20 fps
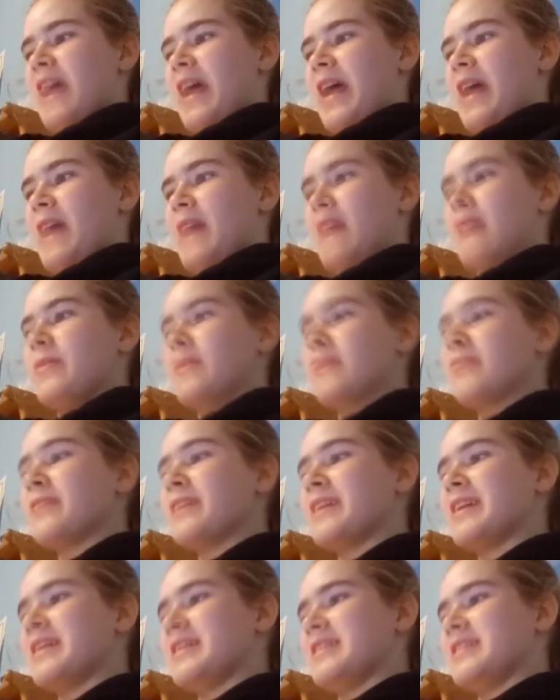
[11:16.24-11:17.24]
Okay, I
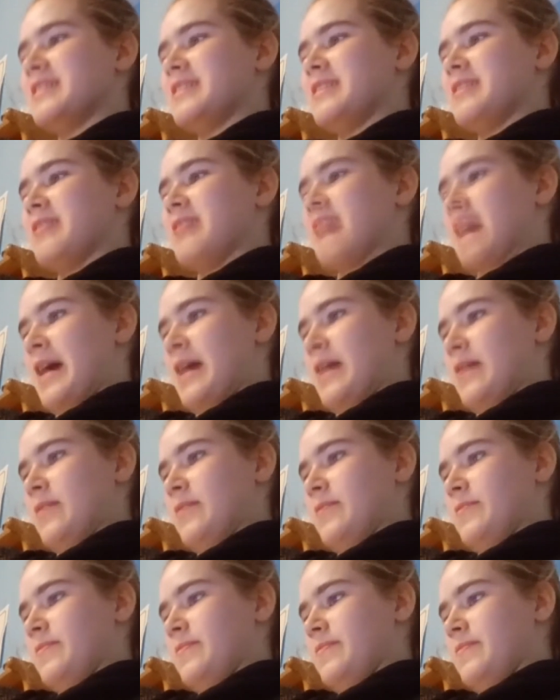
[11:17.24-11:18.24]
will read it to you
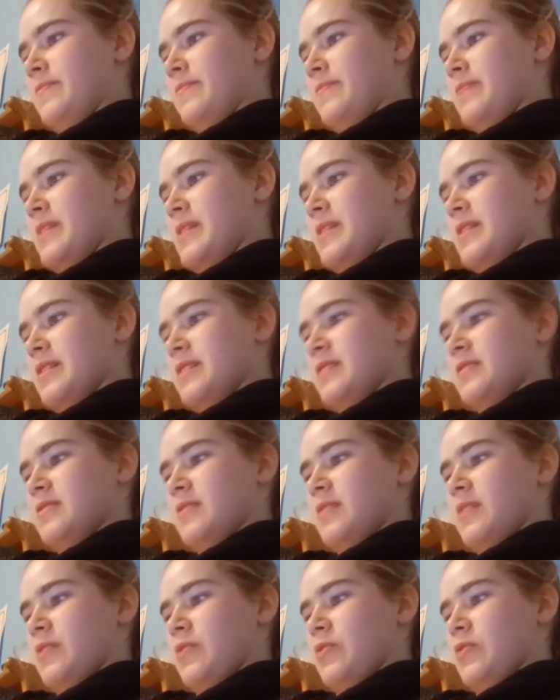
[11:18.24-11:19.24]
now
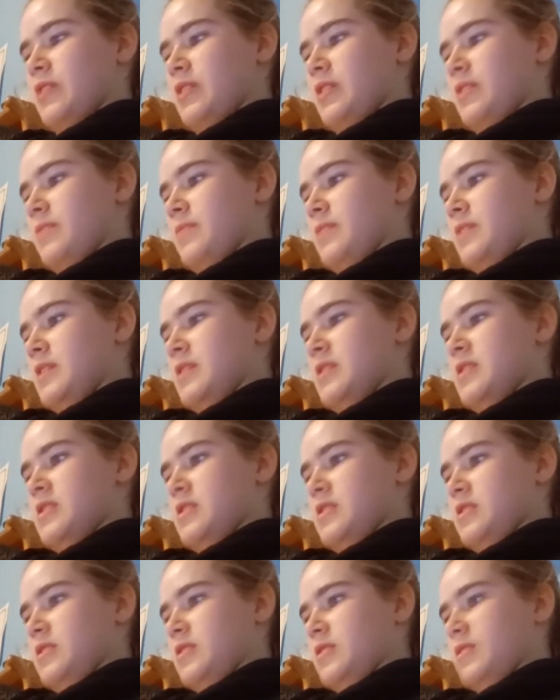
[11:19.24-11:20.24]
because I'm going to update
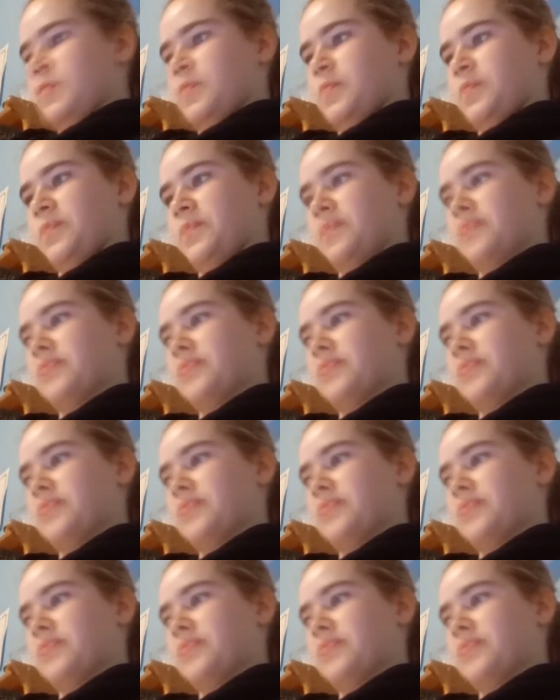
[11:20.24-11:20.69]
this.